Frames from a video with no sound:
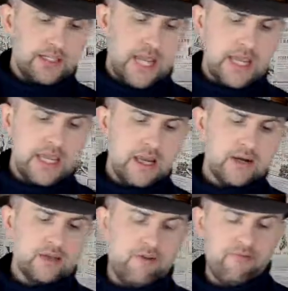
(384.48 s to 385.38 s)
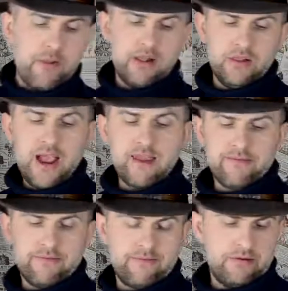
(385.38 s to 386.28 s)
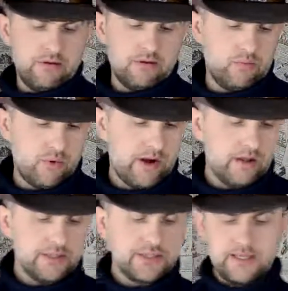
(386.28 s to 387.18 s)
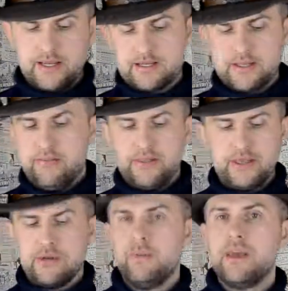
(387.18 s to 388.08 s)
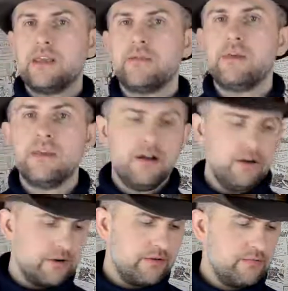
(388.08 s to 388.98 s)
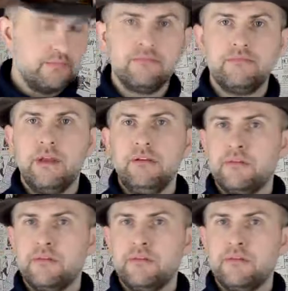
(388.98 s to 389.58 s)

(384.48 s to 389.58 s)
taking years off my life. Well, it's like something like you're making me younger. Yeah?